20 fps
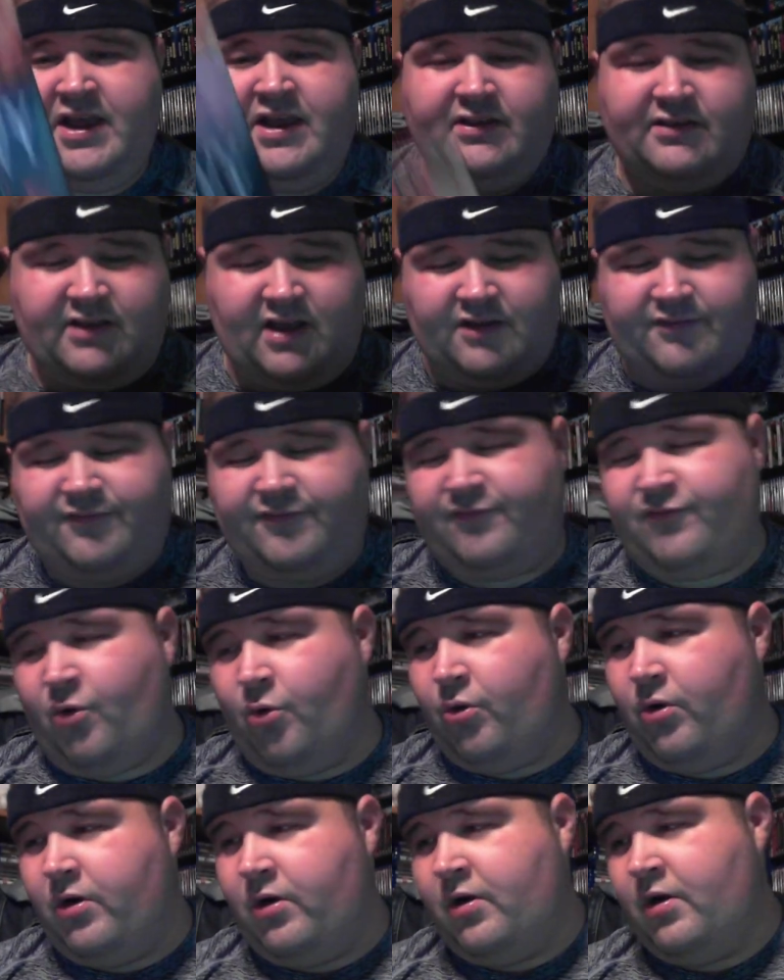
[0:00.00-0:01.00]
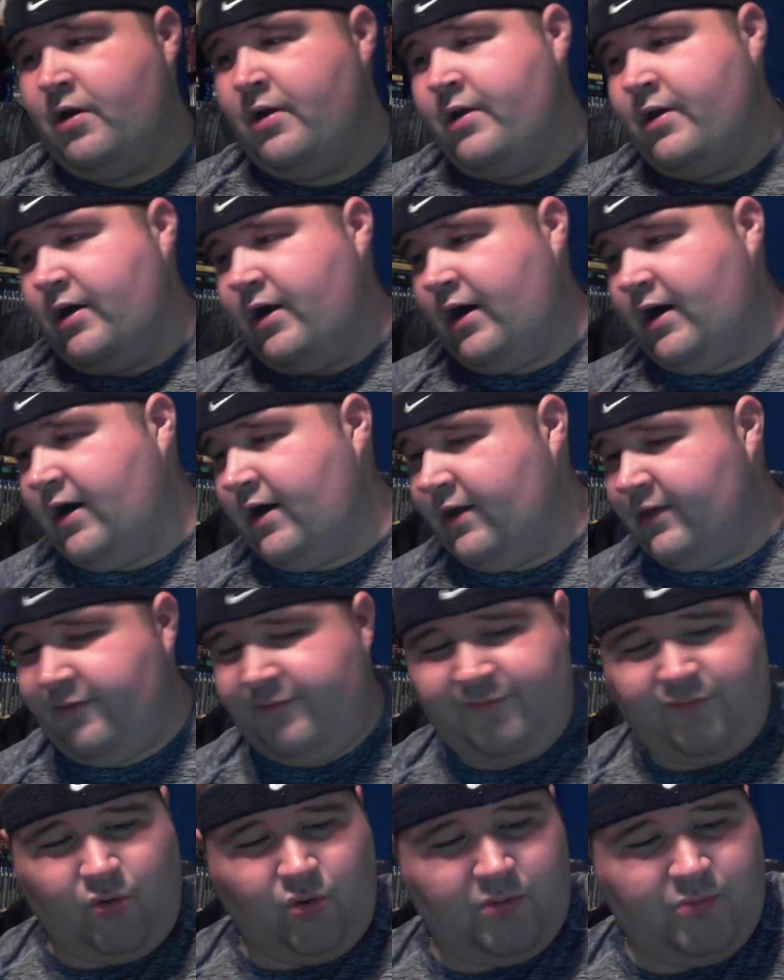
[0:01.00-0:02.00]
It's got four
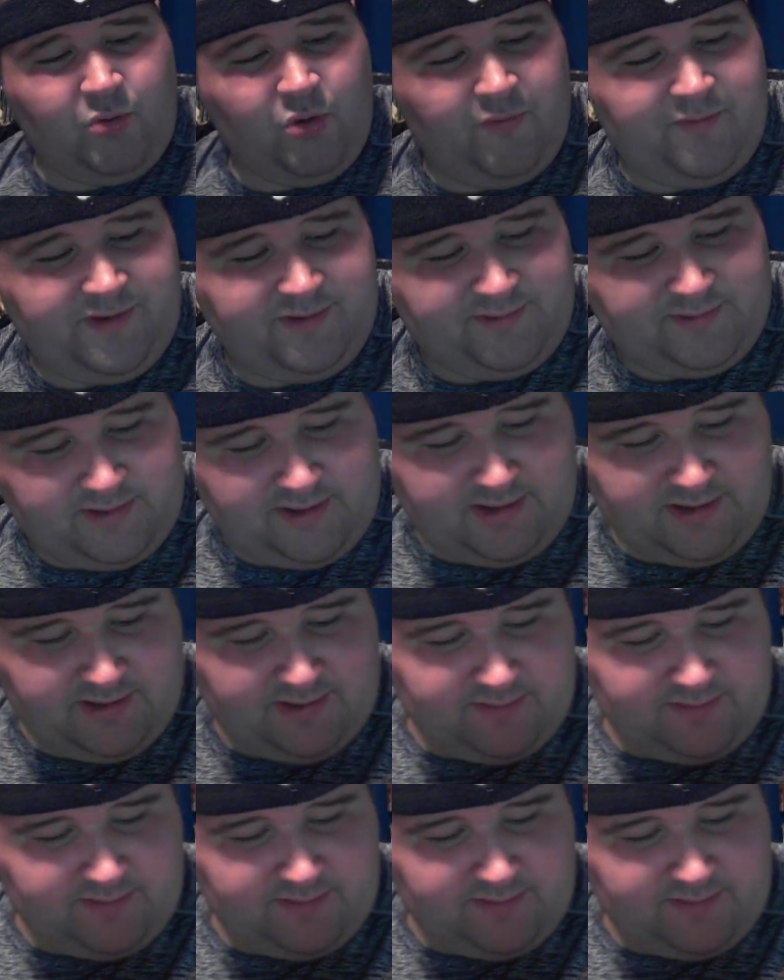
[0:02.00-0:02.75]
movies in it.